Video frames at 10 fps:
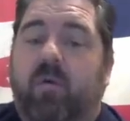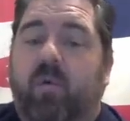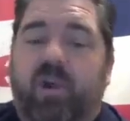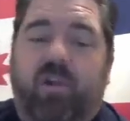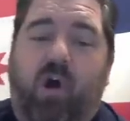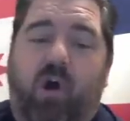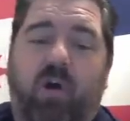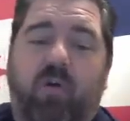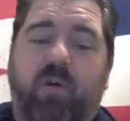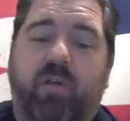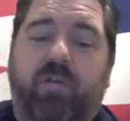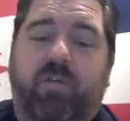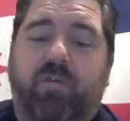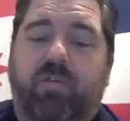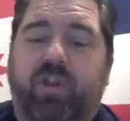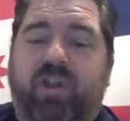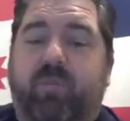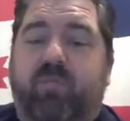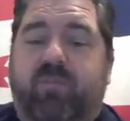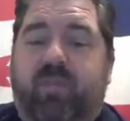went along with the
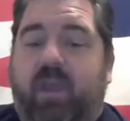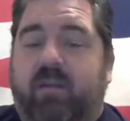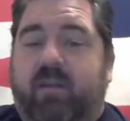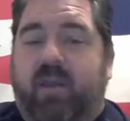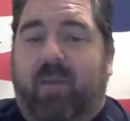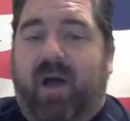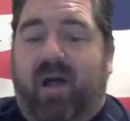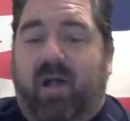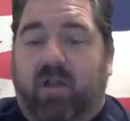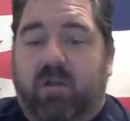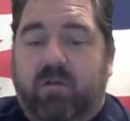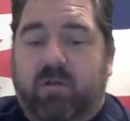deep state cabal?